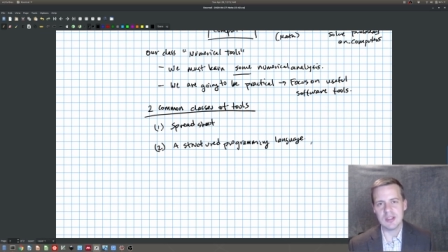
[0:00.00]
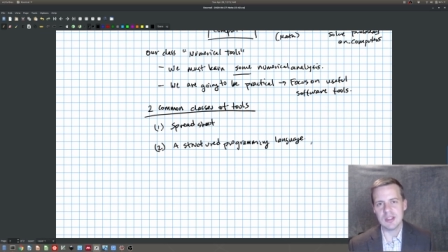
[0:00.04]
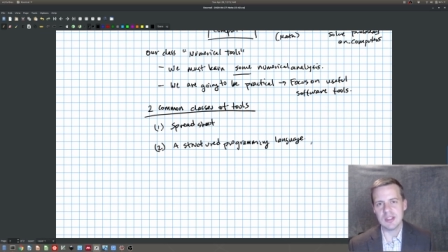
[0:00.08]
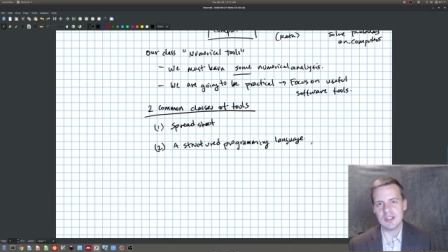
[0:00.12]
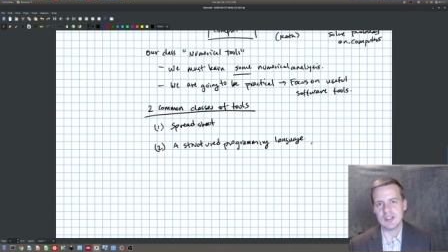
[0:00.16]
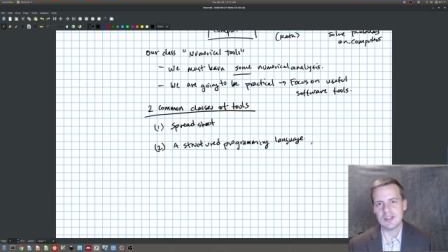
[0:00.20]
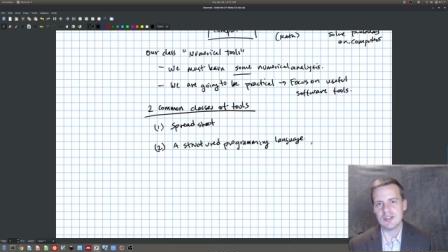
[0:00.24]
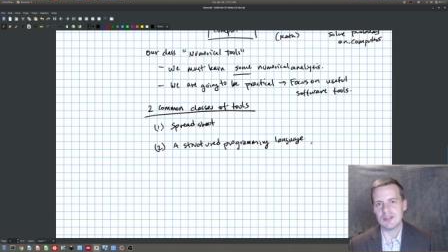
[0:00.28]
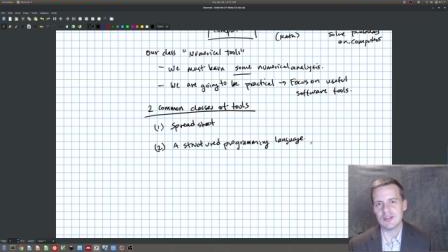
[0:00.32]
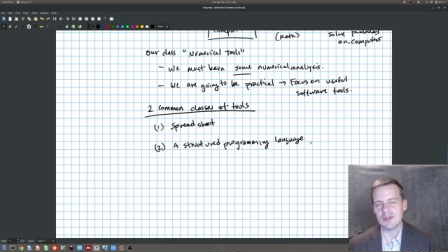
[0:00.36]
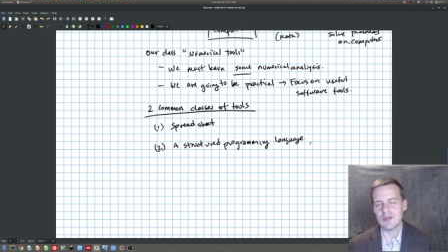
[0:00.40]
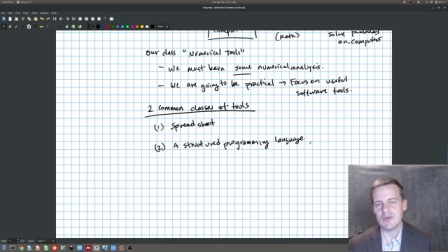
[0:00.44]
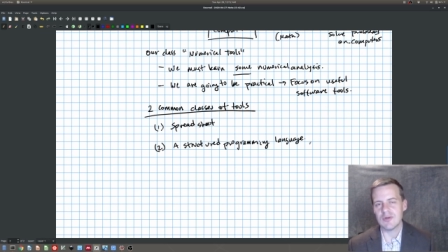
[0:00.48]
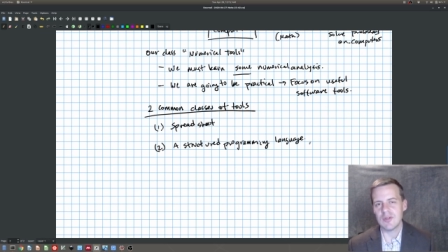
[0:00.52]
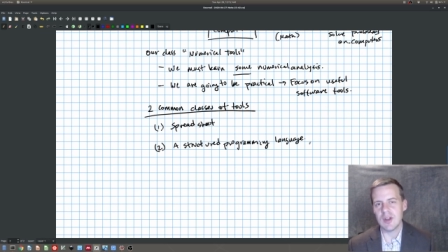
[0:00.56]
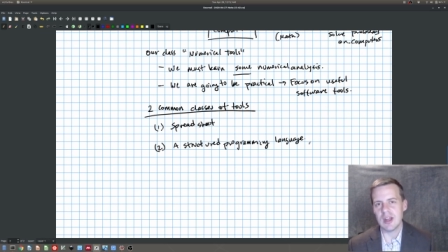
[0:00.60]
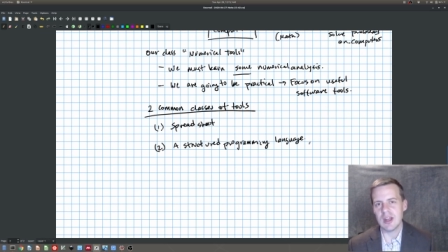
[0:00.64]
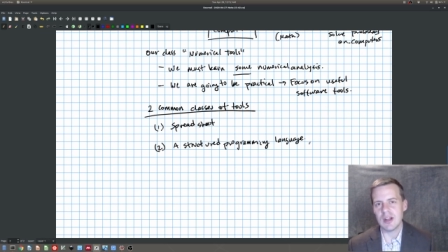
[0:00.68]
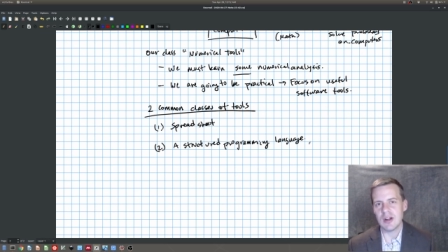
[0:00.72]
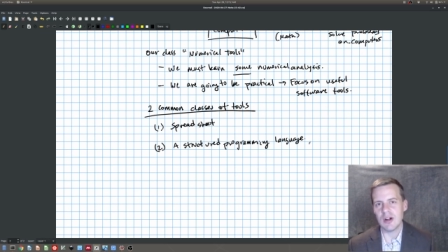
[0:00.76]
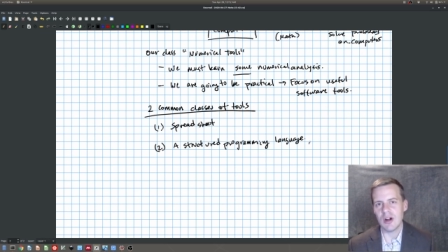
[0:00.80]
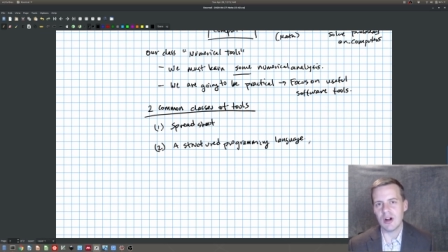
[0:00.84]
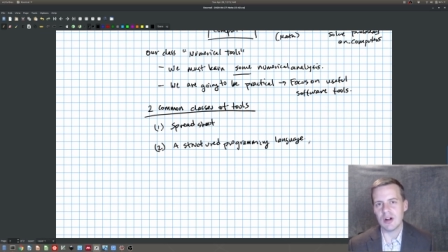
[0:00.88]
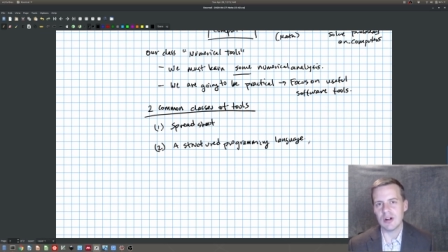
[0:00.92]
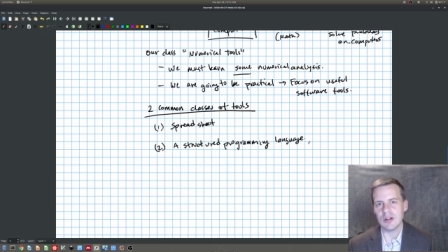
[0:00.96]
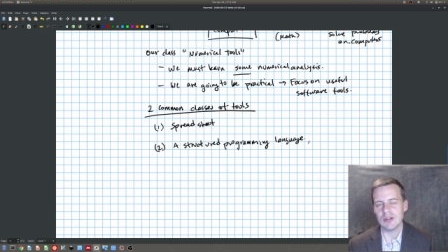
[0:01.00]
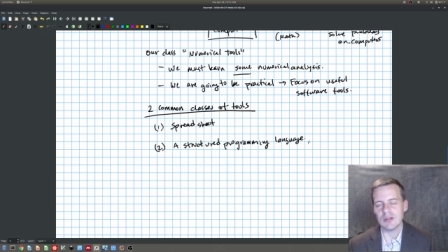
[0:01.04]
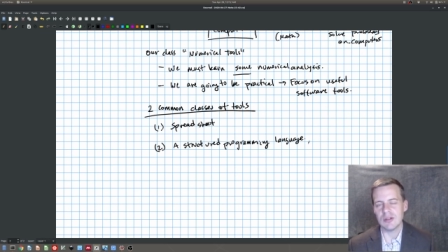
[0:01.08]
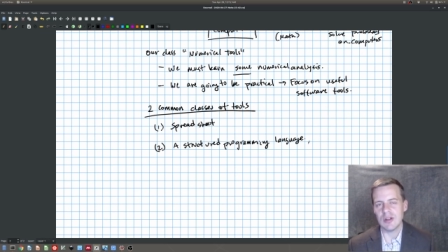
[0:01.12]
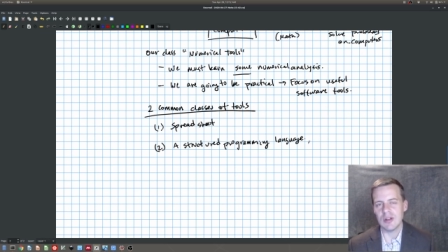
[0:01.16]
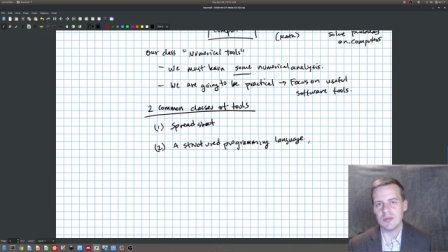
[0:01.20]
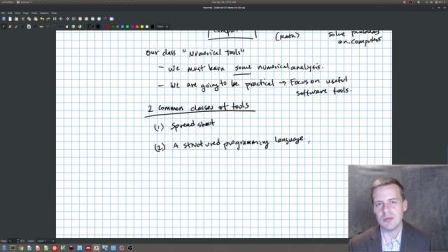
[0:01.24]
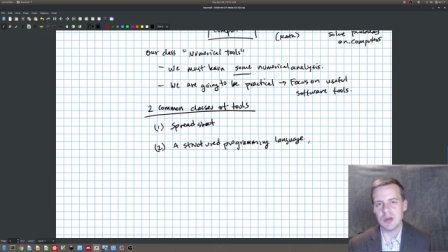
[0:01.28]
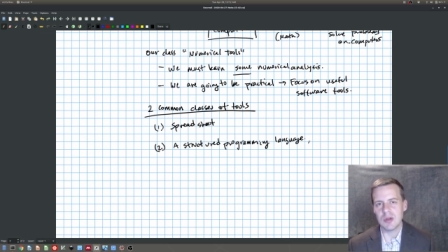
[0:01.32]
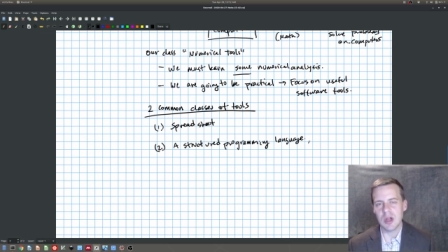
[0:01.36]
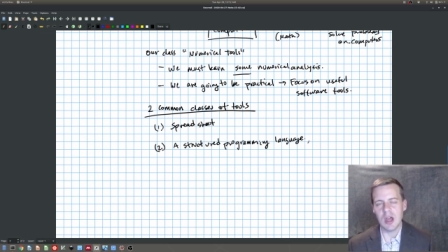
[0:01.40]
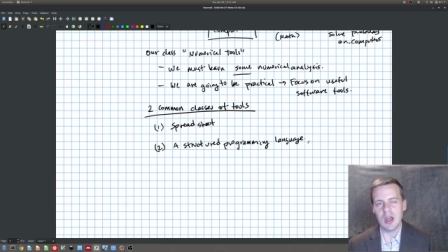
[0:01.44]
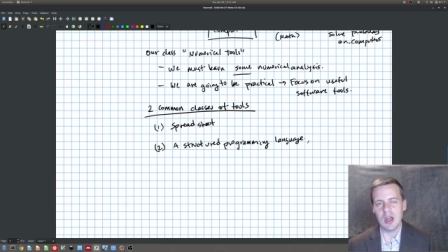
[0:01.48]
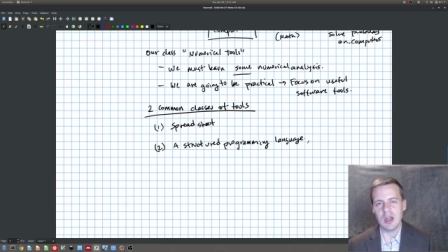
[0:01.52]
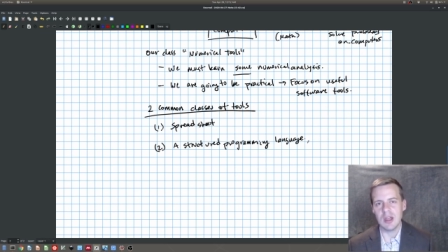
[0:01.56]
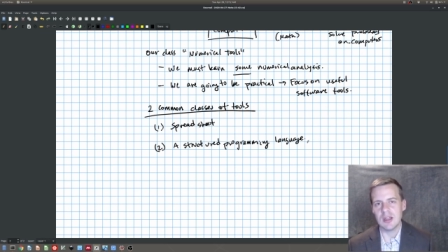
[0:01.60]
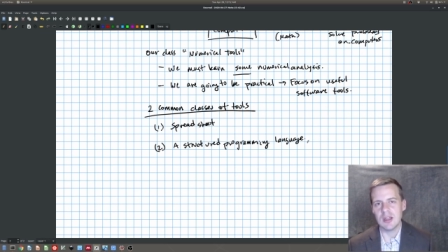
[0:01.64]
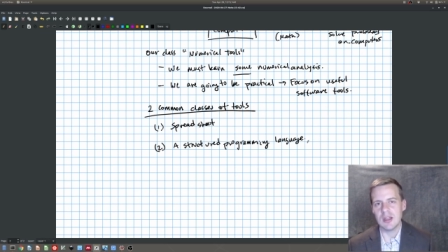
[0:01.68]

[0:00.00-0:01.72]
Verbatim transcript: surveyed our alumni